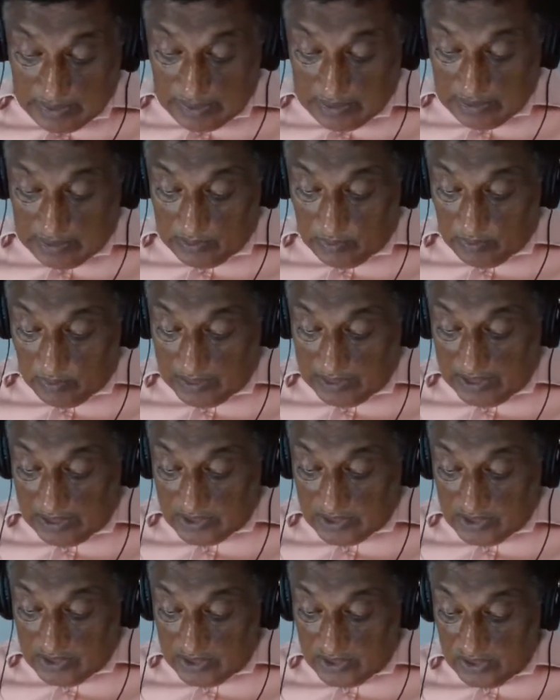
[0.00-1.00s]
An
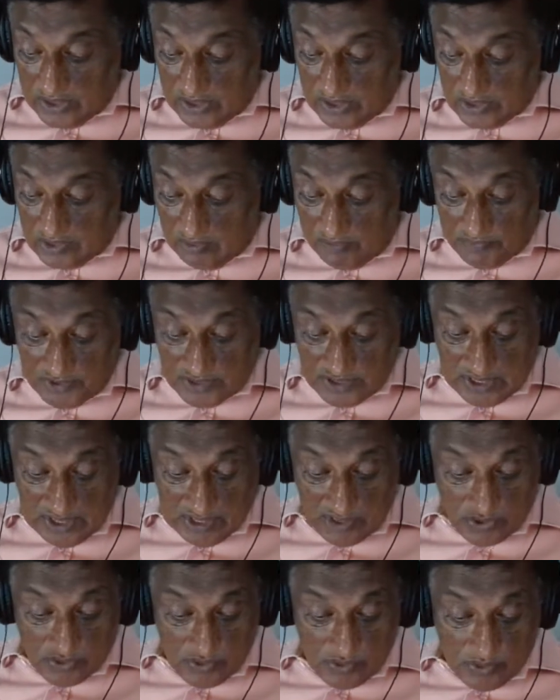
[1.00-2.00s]
organization is often
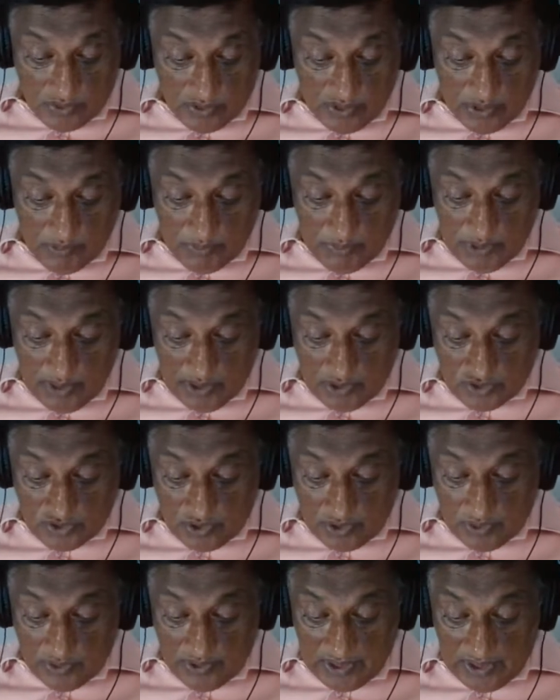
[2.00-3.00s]
said to only be as
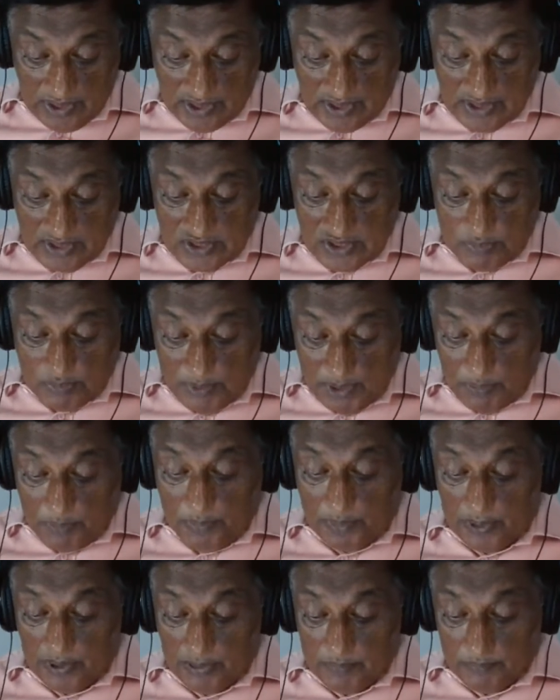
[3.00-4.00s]
good as its
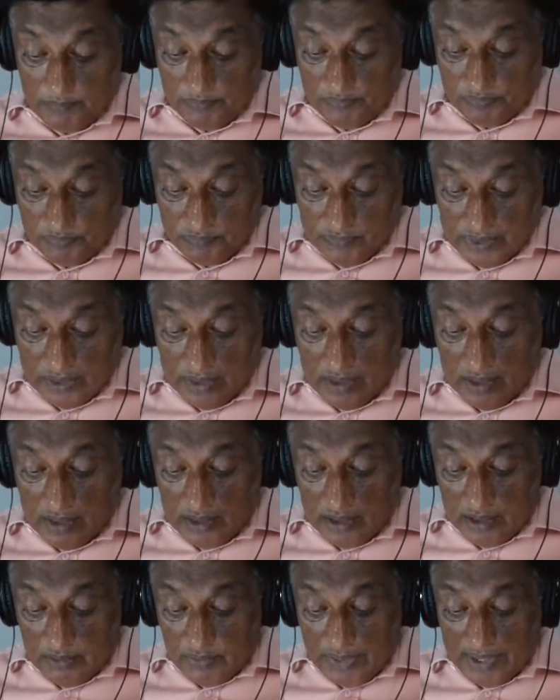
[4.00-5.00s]
people.
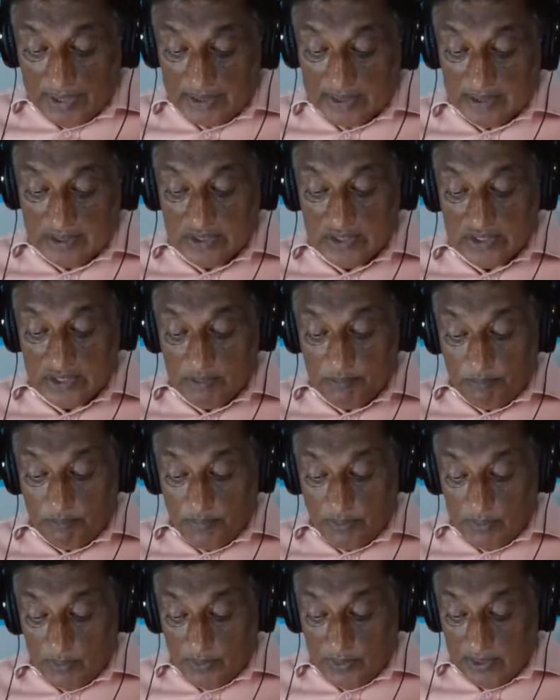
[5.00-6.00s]
Directors,
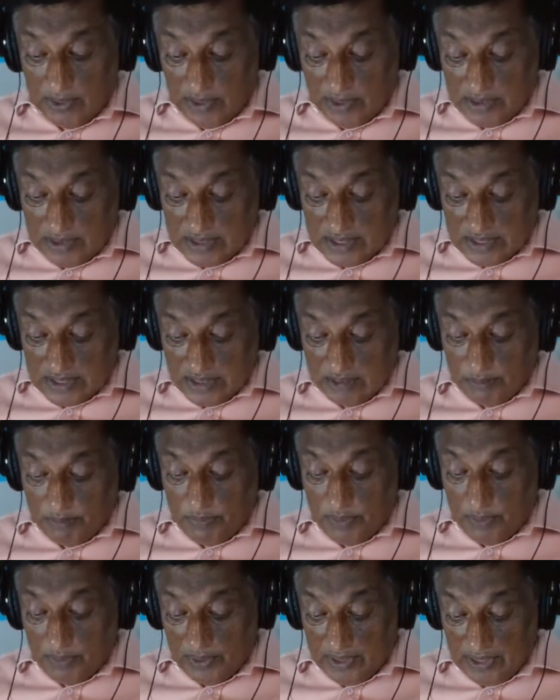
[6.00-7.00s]
employers,
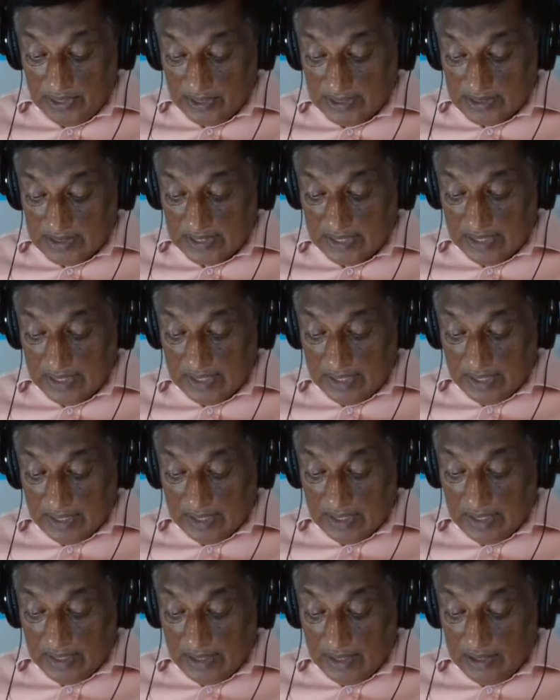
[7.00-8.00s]
employees,
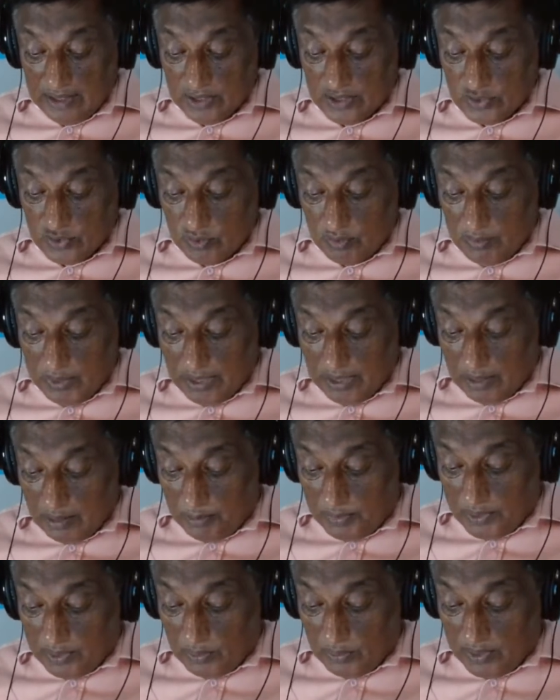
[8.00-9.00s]
and leaders who make
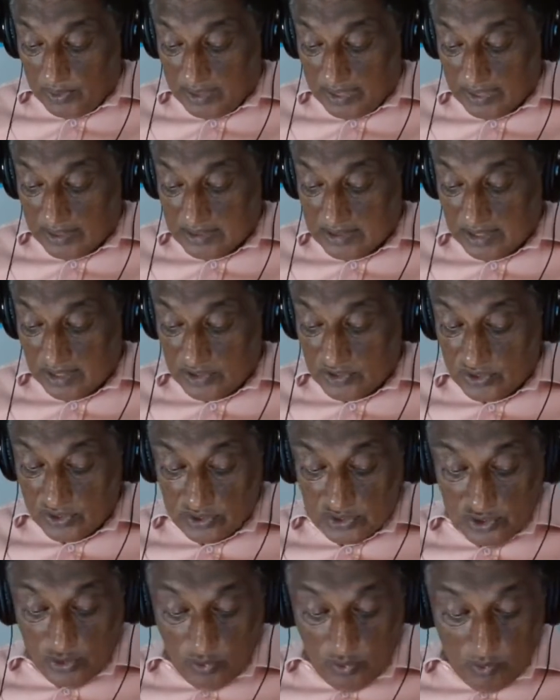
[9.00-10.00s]
up an
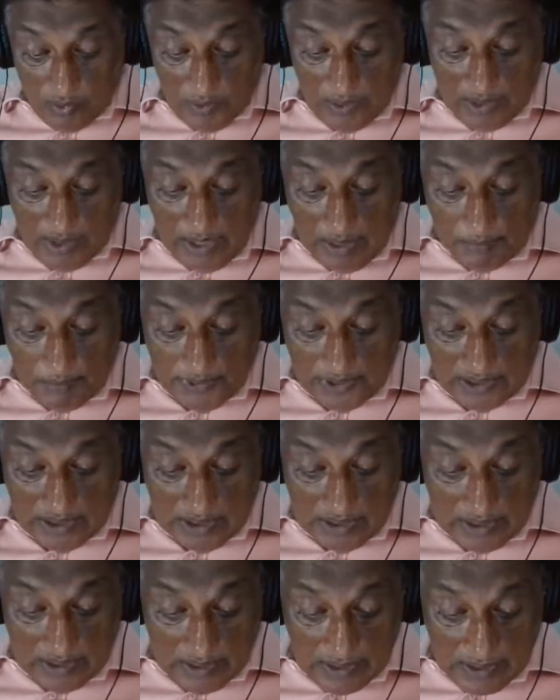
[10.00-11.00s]
organization's human
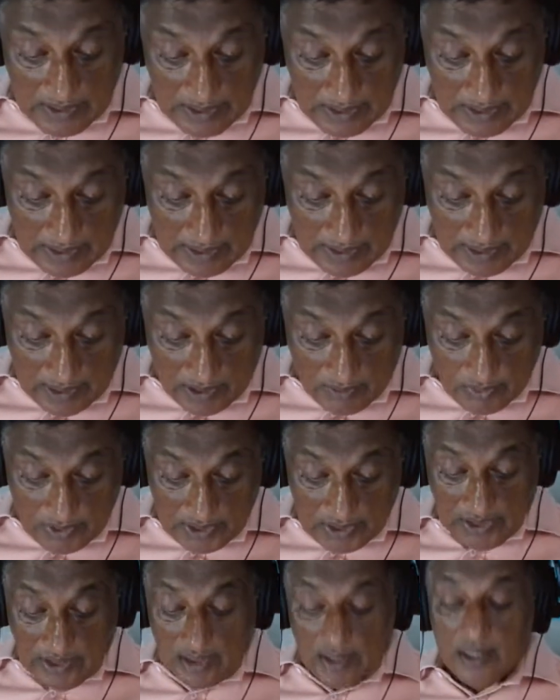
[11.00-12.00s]
capital are
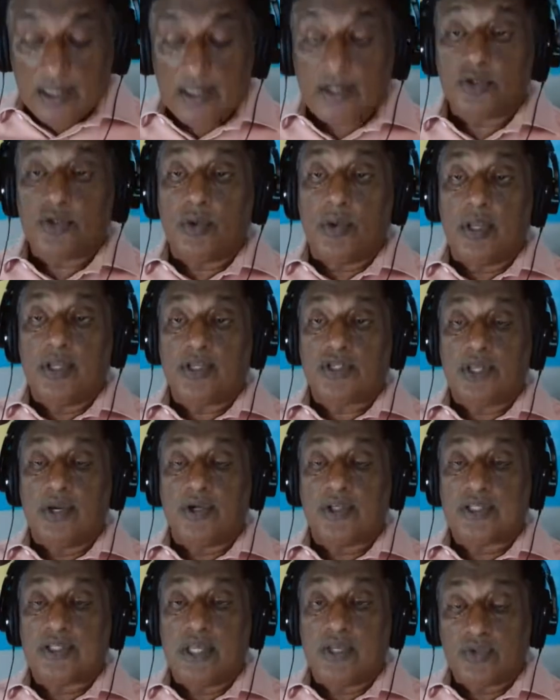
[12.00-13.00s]
critical to its
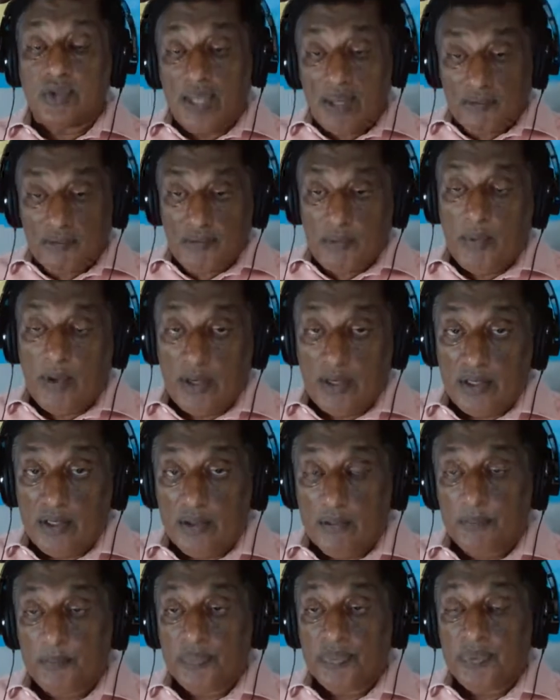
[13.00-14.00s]
success. So
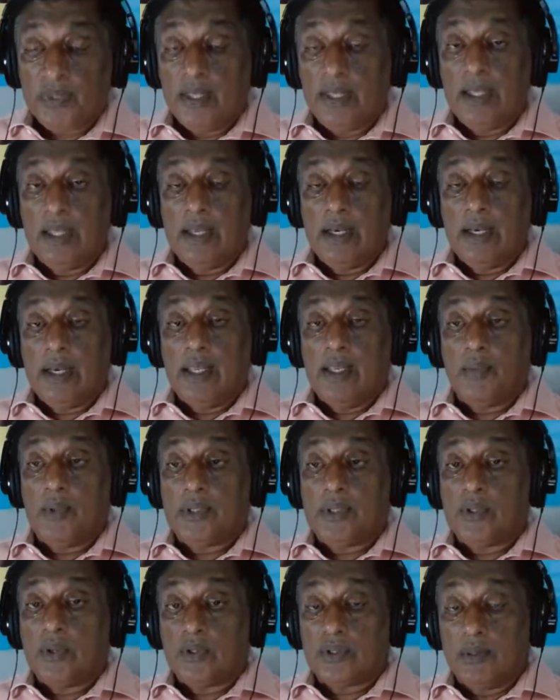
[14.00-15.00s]
everyone, like
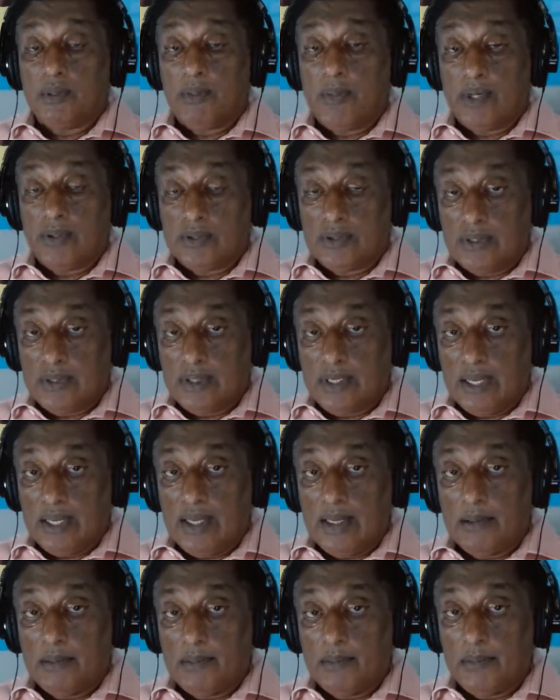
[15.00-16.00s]
we talked about
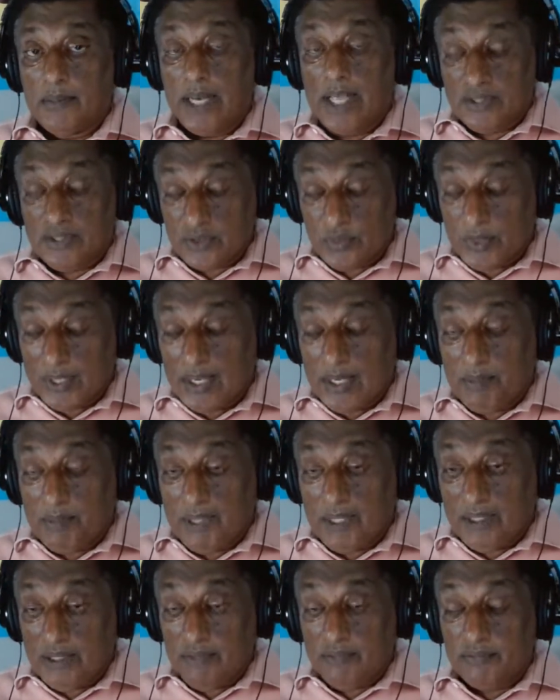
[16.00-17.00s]
last week, I
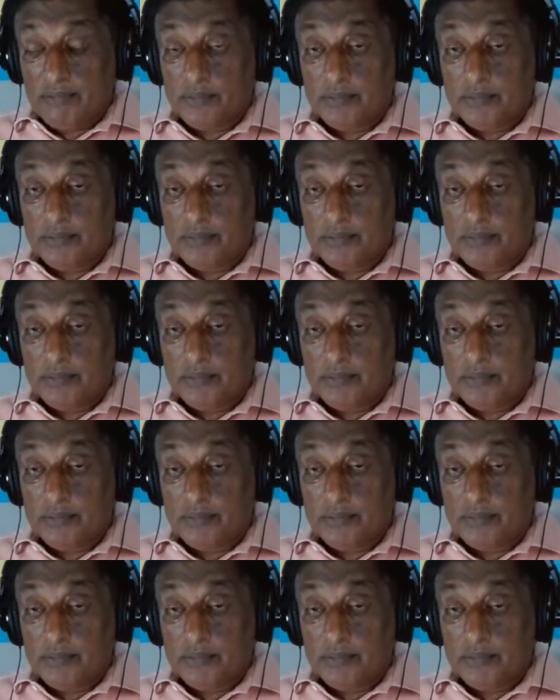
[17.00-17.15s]
believe.